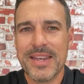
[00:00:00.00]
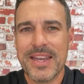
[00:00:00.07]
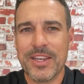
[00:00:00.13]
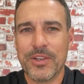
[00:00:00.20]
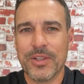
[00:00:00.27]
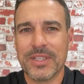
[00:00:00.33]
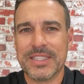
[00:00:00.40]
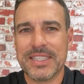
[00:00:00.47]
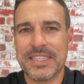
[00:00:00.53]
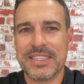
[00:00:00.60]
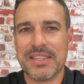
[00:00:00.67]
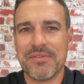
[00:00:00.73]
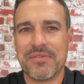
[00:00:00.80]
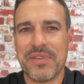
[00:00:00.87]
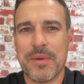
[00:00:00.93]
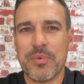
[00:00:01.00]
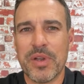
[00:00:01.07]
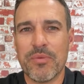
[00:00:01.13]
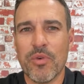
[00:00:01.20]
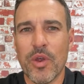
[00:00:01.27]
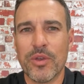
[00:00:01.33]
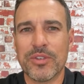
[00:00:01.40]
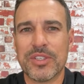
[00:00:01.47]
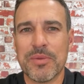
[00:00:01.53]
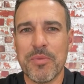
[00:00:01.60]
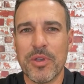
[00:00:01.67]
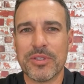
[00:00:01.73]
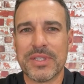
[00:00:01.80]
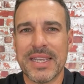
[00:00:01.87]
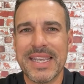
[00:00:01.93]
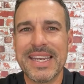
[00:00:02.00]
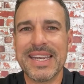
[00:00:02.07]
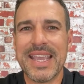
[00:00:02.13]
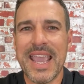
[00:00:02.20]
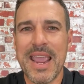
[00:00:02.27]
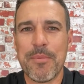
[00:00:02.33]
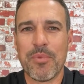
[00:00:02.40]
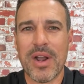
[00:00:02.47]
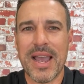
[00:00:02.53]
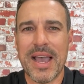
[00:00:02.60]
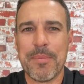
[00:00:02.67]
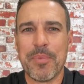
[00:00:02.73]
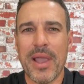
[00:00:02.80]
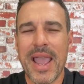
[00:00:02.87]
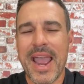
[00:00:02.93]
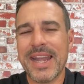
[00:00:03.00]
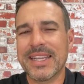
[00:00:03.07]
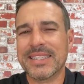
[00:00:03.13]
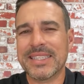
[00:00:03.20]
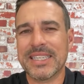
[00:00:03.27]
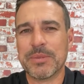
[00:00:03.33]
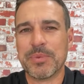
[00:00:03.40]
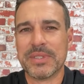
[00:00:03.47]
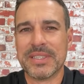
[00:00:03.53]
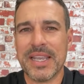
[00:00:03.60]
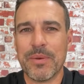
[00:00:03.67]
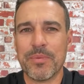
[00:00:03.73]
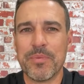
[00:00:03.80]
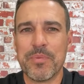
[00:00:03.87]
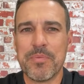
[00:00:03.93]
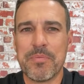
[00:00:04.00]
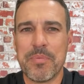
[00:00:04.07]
Now new listings in February rose the most in Canberra, up by 86%,